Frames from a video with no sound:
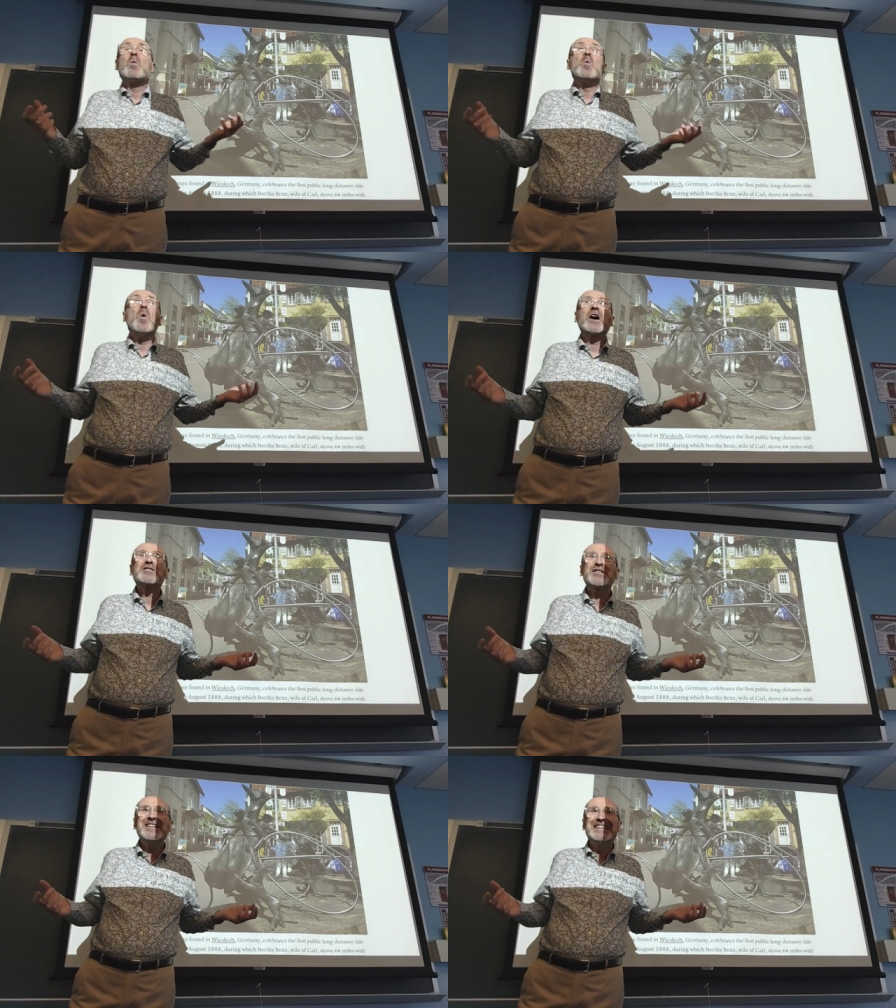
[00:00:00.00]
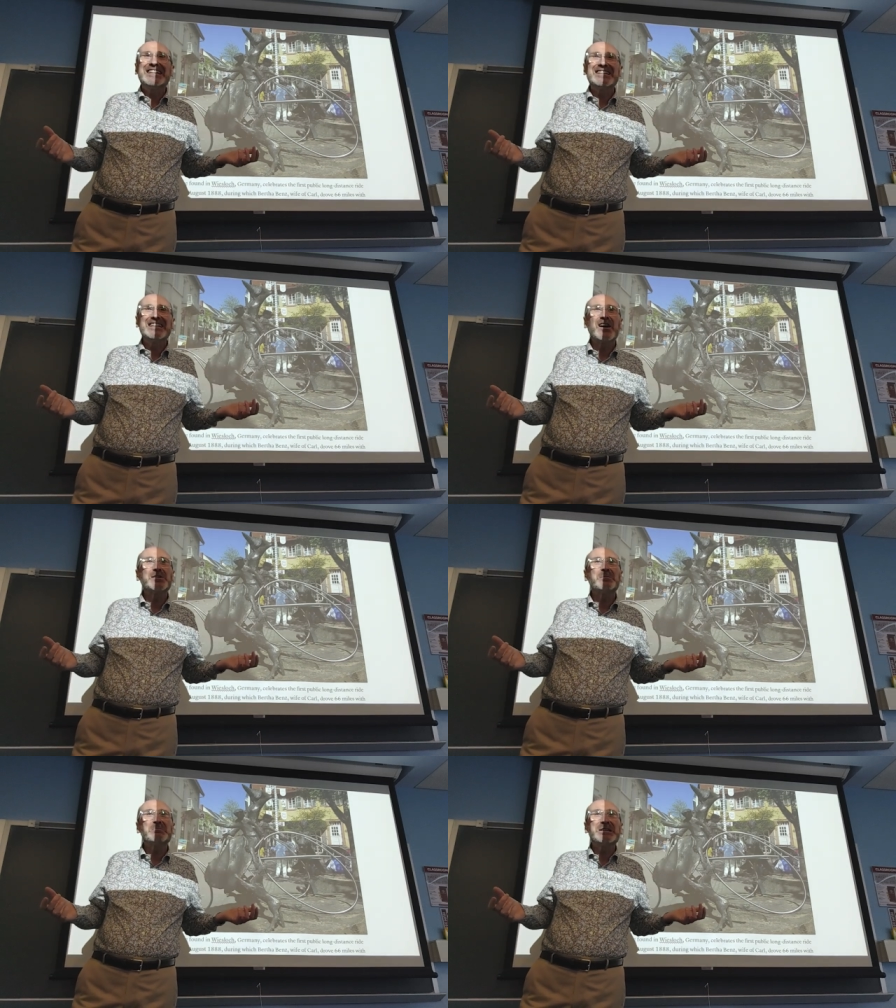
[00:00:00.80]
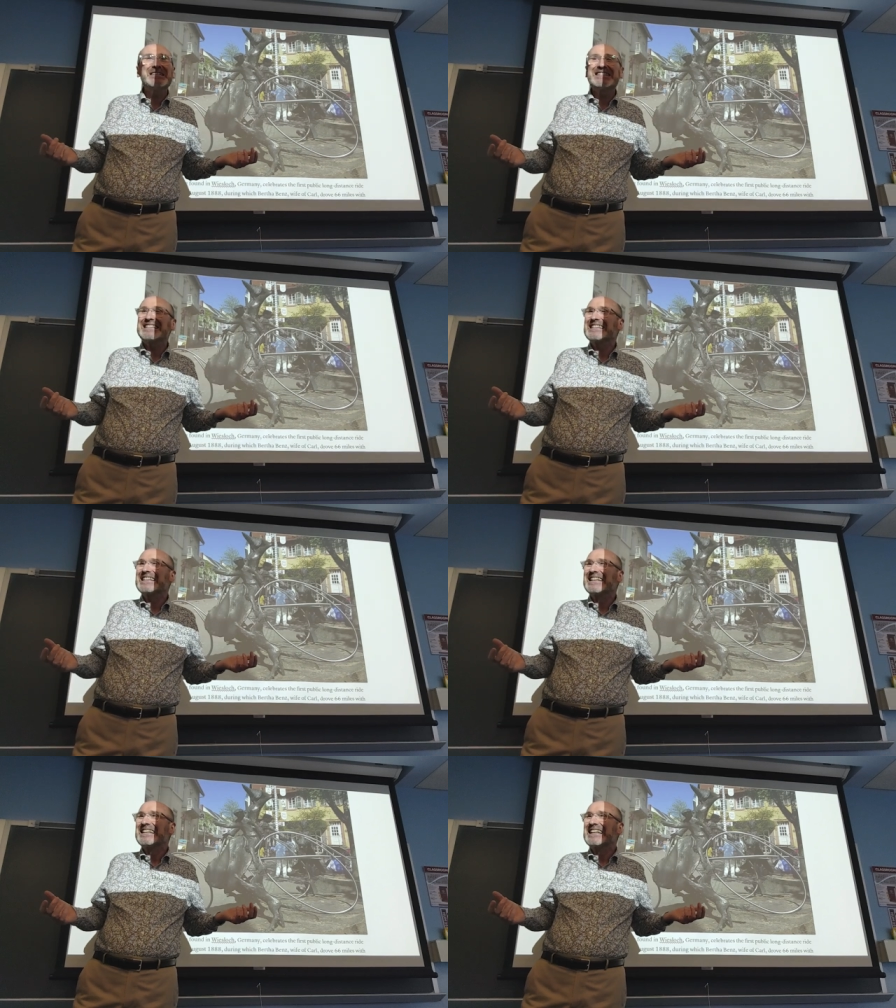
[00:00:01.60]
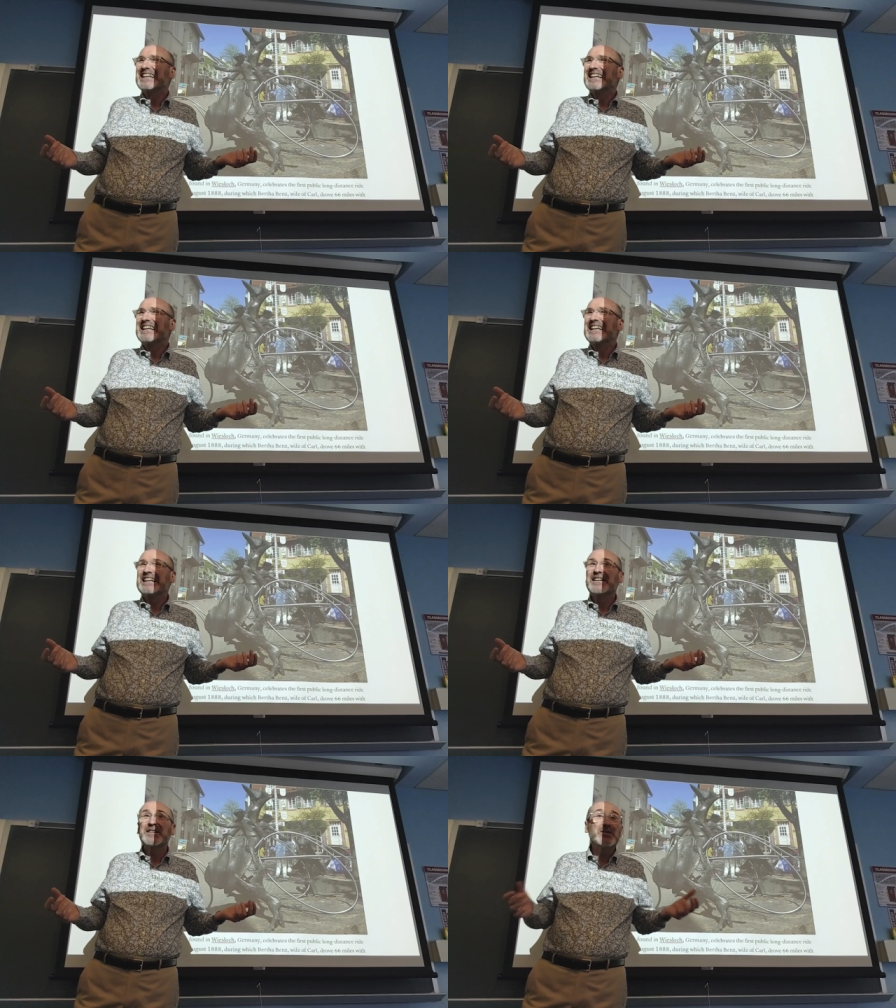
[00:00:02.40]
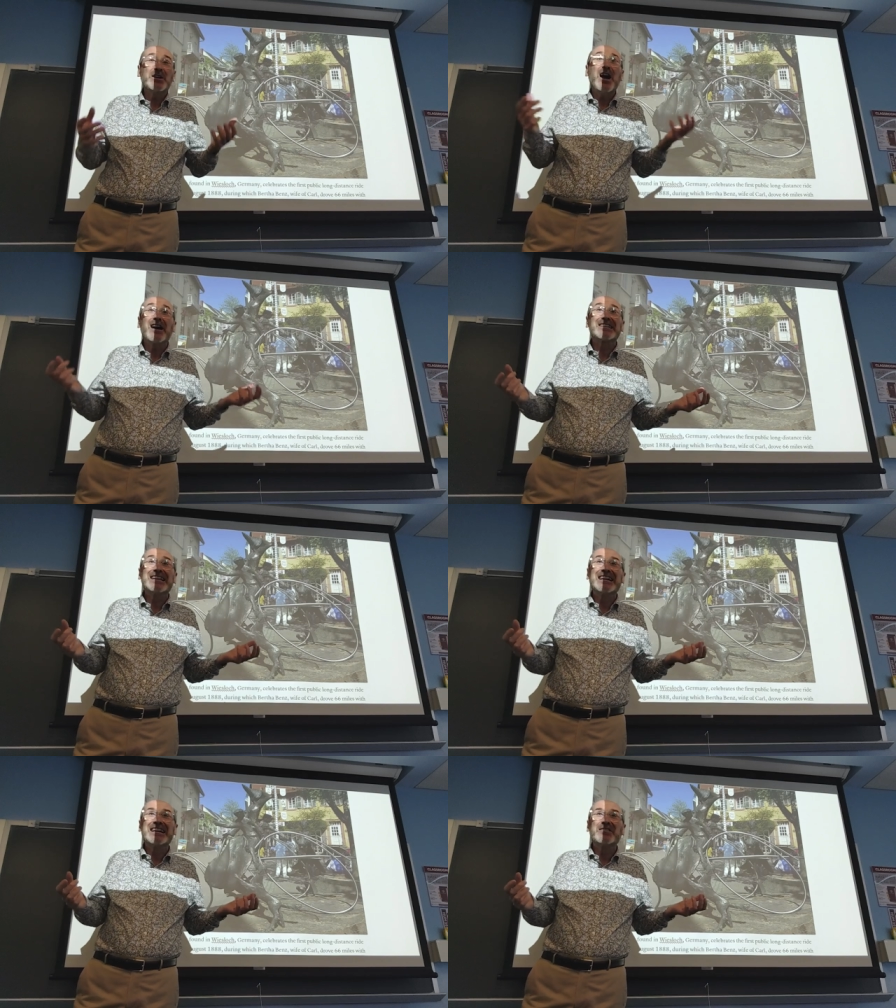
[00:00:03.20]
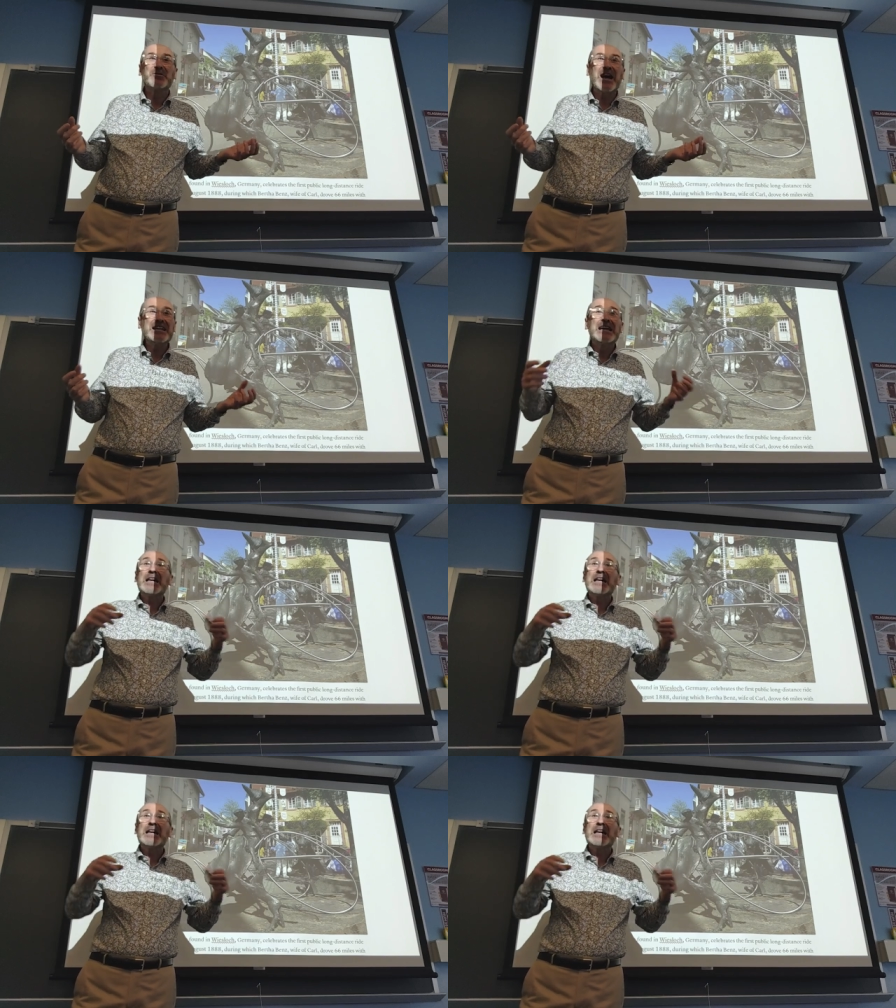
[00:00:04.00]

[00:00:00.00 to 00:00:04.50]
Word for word: watching the automobiles? You're not, right?